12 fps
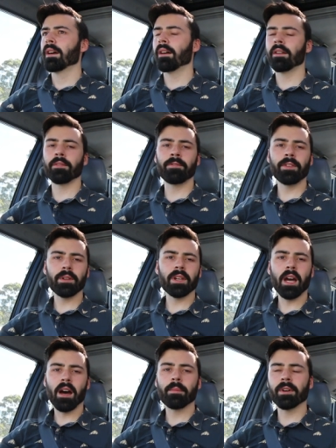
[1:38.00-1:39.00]
A few
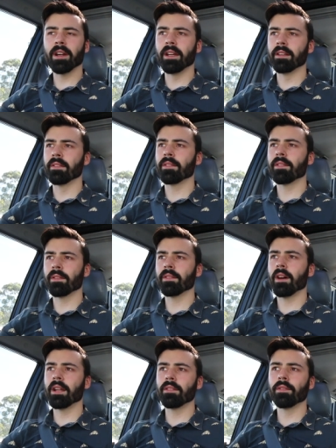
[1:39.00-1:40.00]
car brands
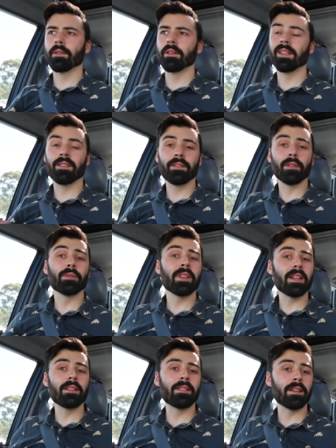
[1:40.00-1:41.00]
decided to install
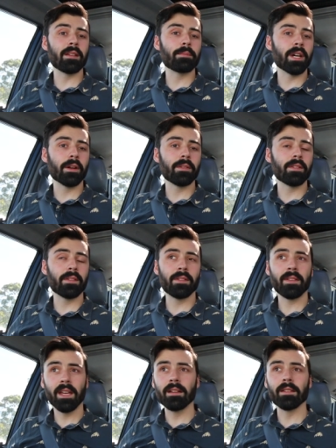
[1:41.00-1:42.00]
these seatbelts as
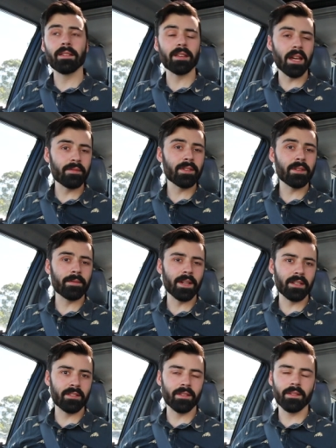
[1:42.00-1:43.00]
standard safety
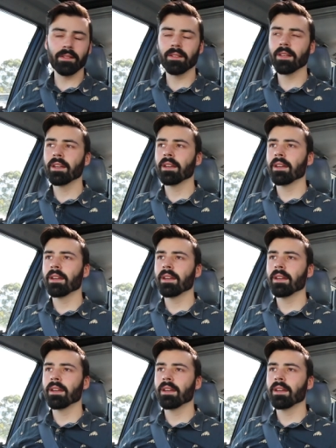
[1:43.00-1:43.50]
features,